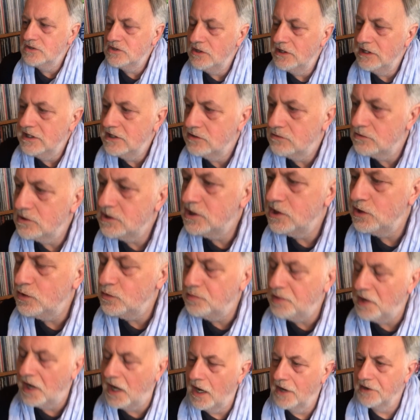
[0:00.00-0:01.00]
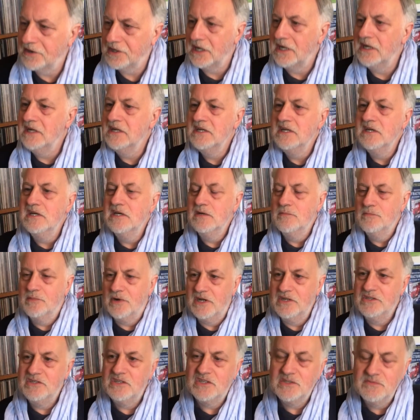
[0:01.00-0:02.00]
turn into a two-parter. But
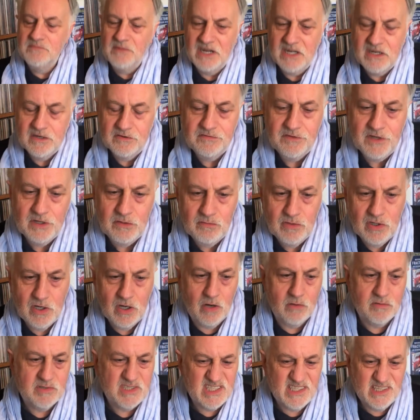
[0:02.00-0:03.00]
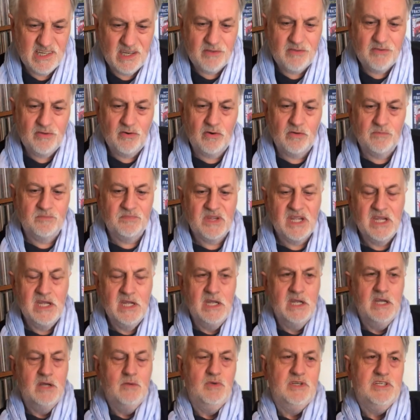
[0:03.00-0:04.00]
I just made a few notes and I thought
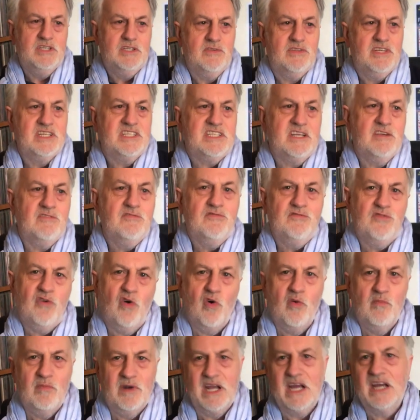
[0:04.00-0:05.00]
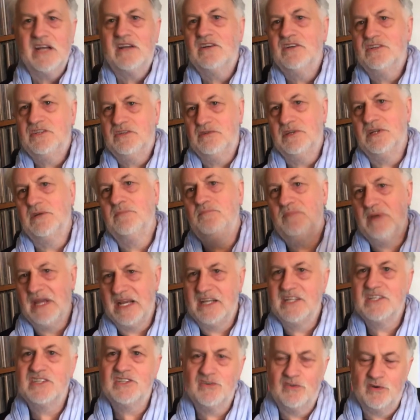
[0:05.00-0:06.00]
we'd do this informally. I could do it a
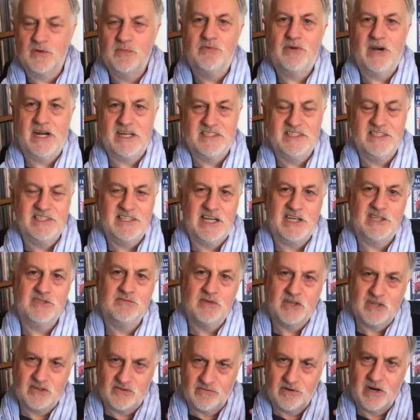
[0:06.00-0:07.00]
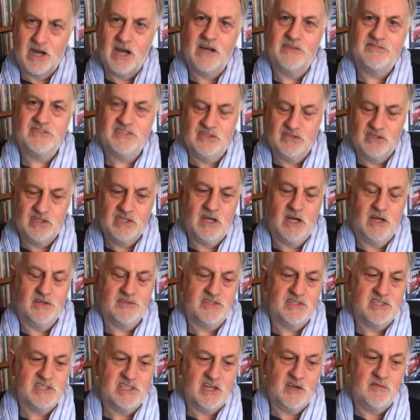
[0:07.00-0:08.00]
big sort of presentation with graphs and
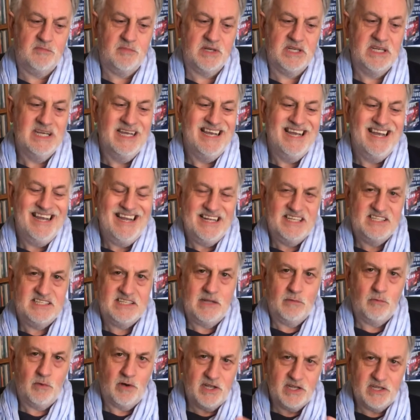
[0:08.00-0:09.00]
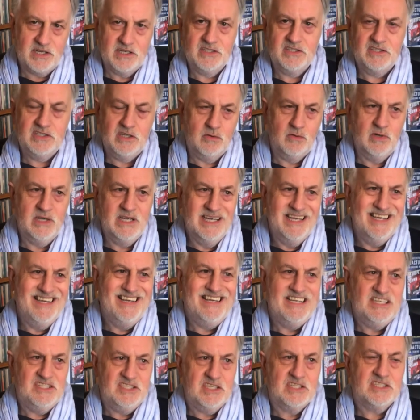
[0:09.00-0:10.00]
charts and stuff, but instead what I'm going to do
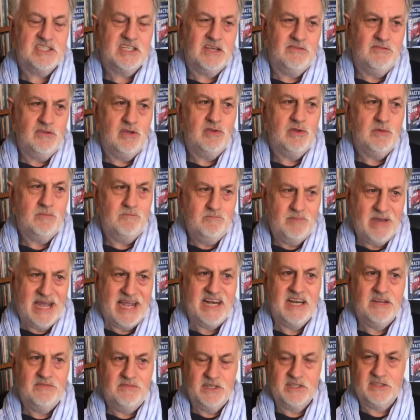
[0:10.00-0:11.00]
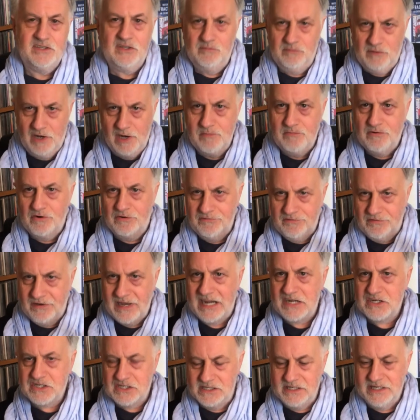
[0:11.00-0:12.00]
is just give you the benefit of my
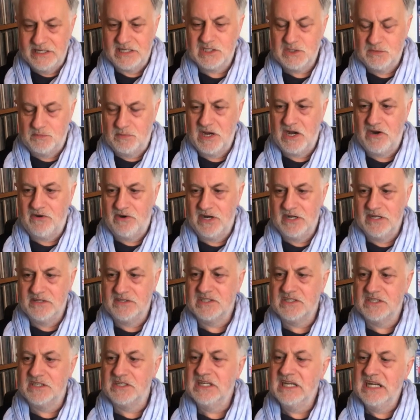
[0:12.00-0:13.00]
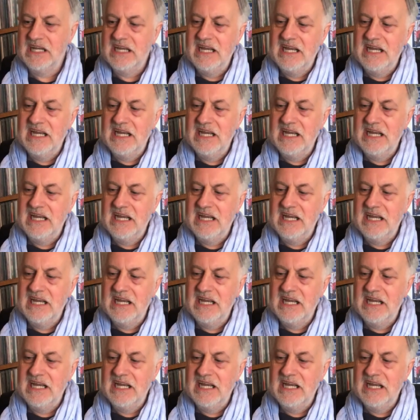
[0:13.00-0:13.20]
professional experience. And